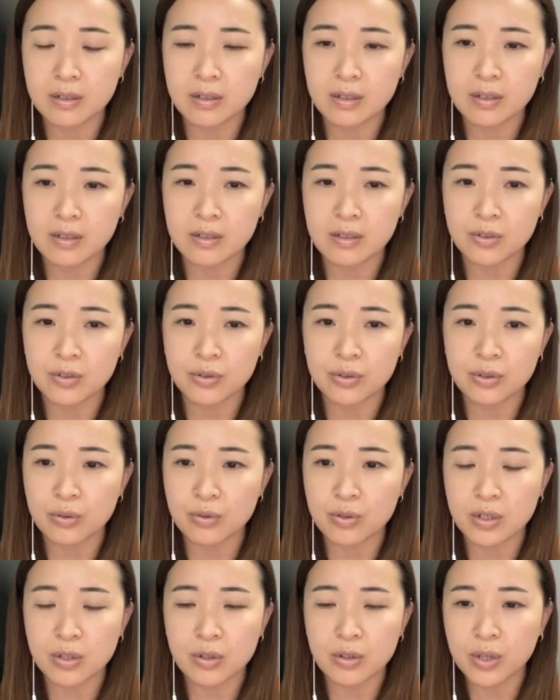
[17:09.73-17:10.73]

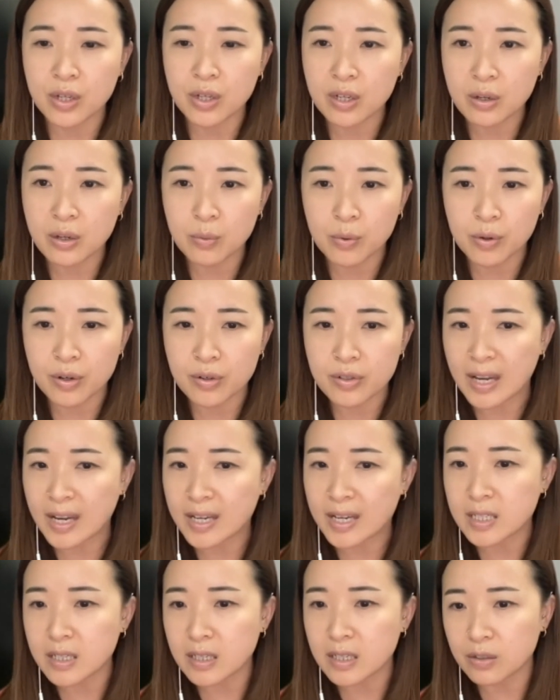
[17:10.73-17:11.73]
introduce new keywords,
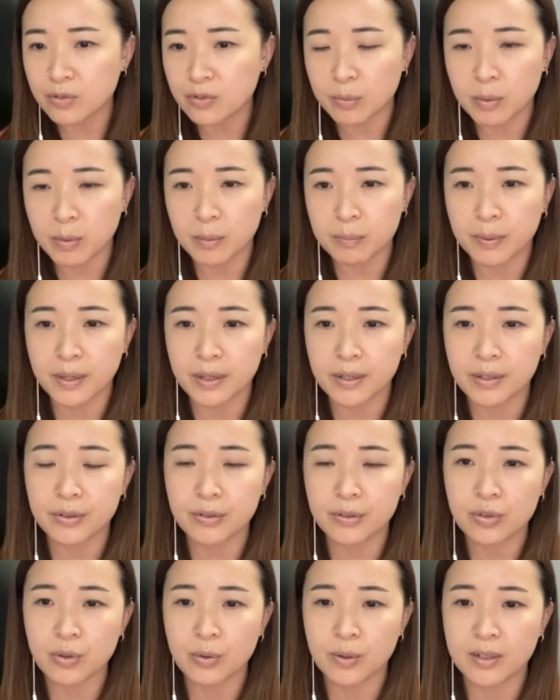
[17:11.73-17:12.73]
ideas from
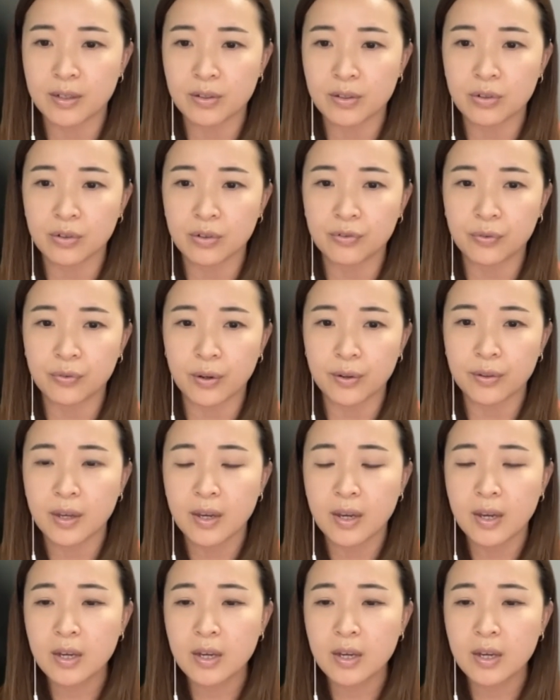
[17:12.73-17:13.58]
competitors, so on and so forth,